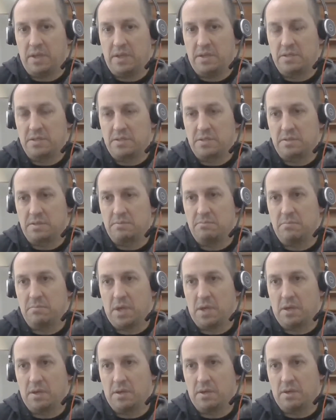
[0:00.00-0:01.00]
is
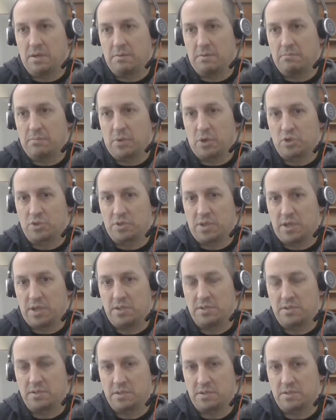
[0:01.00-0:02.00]

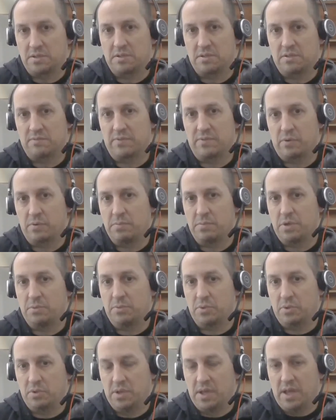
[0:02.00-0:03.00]
marginalized. It's very
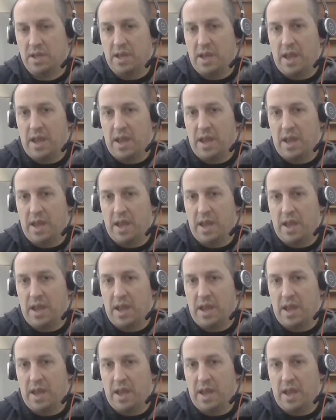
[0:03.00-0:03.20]
minimal.